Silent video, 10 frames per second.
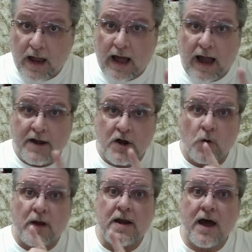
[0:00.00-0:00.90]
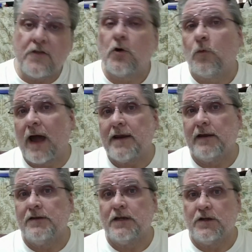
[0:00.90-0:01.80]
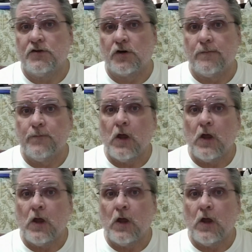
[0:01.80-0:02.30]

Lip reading: I know another writing teacher